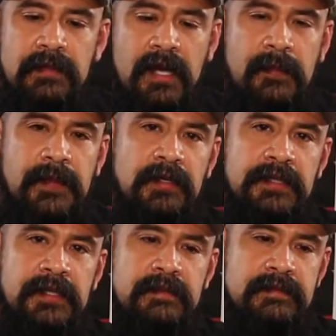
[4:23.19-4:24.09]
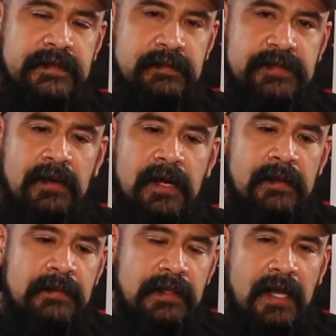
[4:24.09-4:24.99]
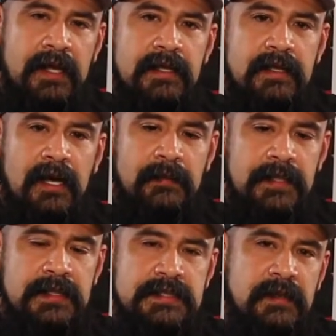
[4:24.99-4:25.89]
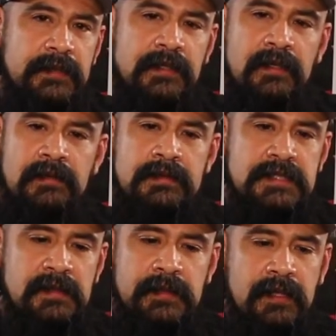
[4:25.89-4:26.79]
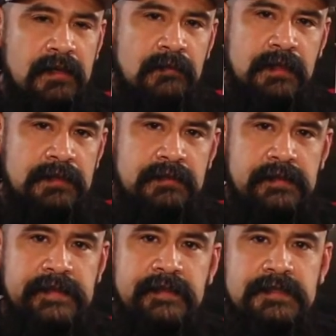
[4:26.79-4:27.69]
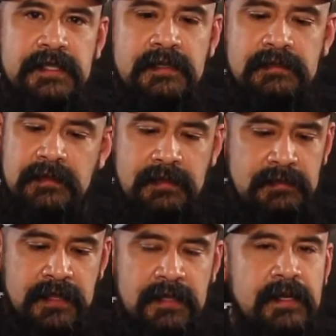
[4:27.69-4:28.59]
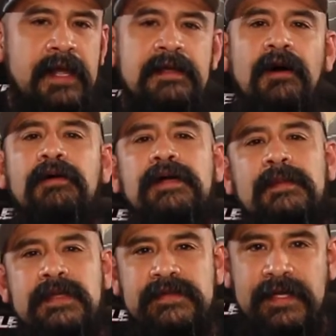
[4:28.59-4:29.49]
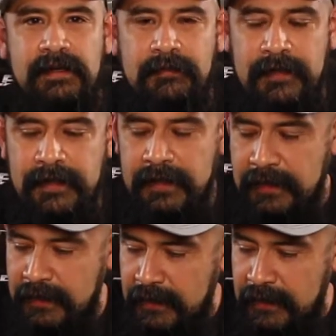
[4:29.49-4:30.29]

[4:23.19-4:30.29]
hop on there, subscribe, like, comment, tell me hello, tell me I don't want to see your channel, I don't care, hey, all comments count, right?